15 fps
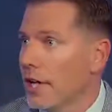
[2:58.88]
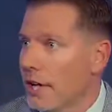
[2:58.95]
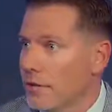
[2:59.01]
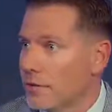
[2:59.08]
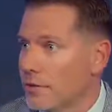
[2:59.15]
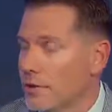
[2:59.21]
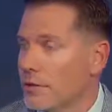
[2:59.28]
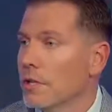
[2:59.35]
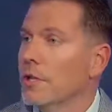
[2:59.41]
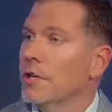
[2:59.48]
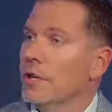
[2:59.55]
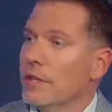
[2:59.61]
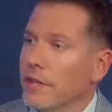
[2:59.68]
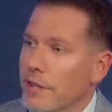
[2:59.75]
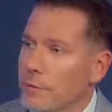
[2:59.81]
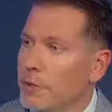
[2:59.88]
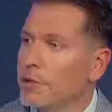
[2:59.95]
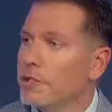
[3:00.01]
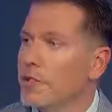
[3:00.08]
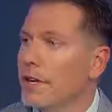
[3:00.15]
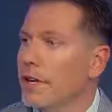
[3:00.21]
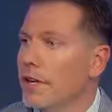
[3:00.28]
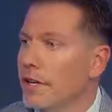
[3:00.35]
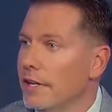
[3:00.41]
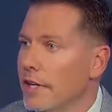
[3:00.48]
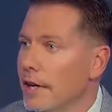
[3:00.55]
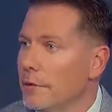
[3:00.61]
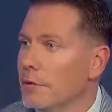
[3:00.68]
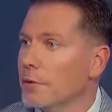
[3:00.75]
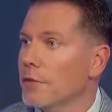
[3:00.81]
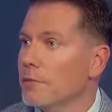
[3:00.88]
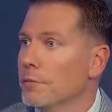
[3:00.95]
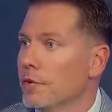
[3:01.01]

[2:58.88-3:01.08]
cancers that have been studied in depth with